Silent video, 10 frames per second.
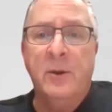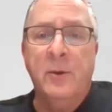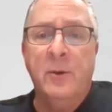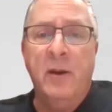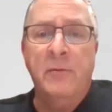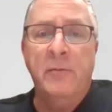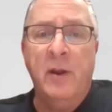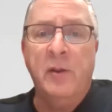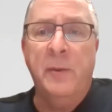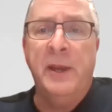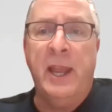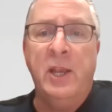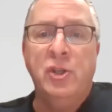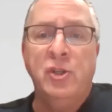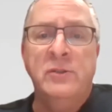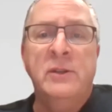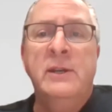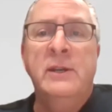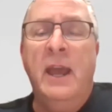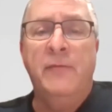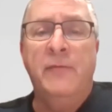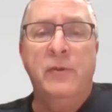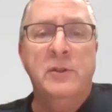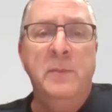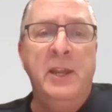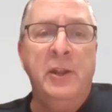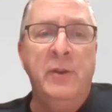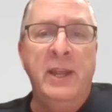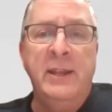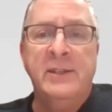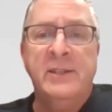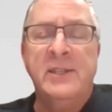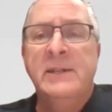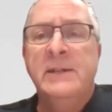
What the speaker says: our communication efforts meeting your needs.